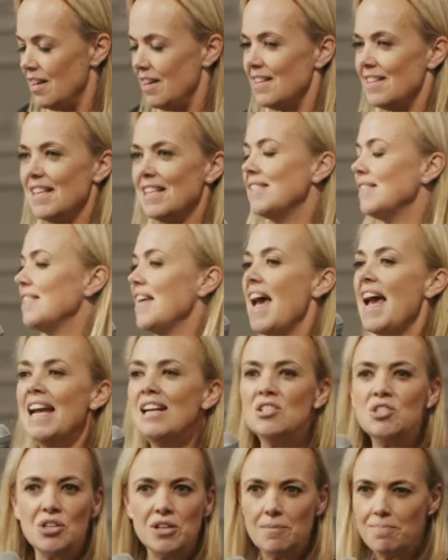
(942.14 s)
this
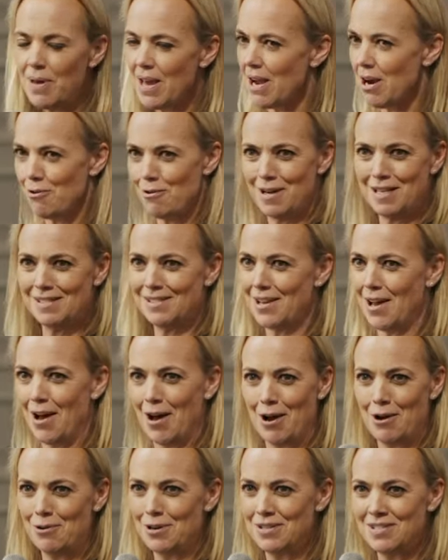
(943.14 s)
angel appearing to
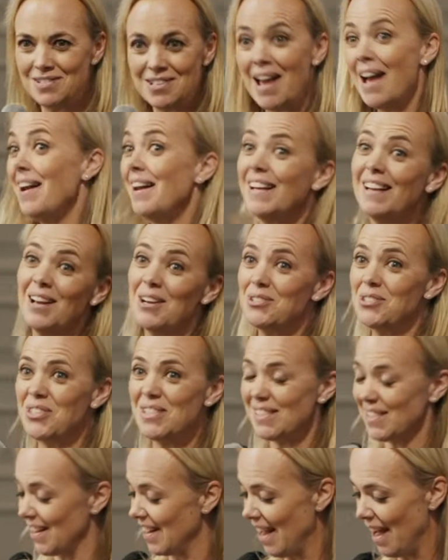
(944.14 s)
her and telling her
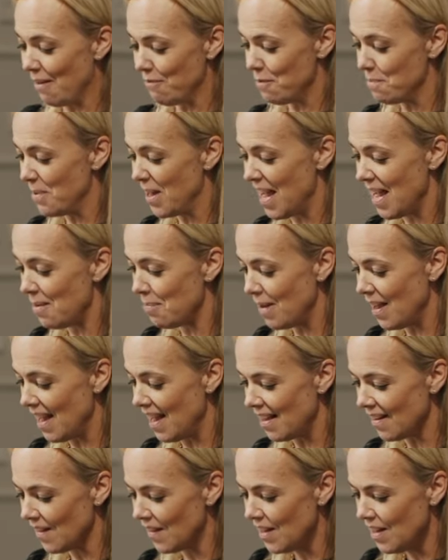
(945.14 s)
she's going to have a
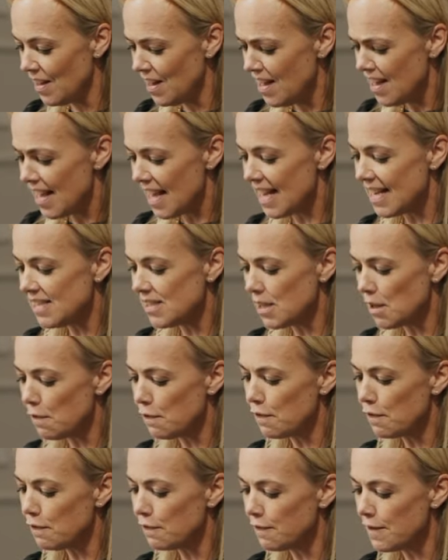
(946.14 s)
baby, is the
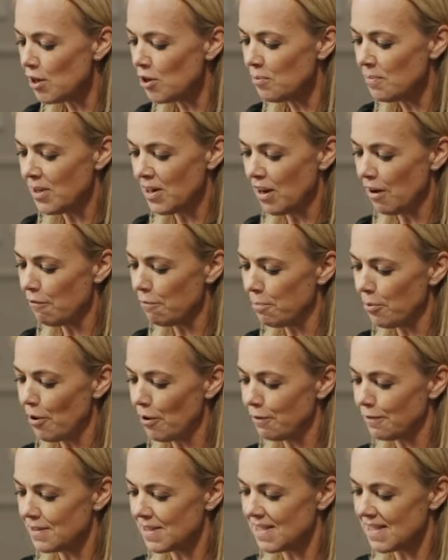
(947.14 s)
fulfillment of
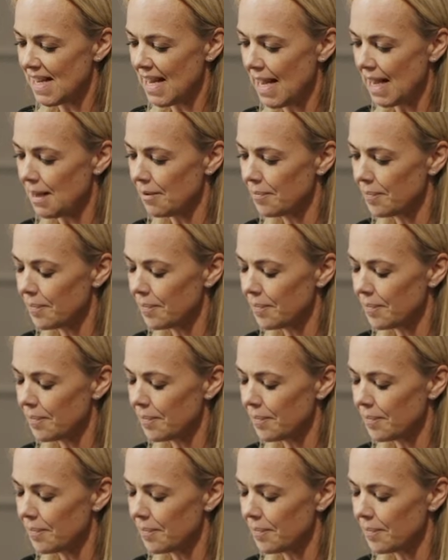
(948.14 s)
prophecy.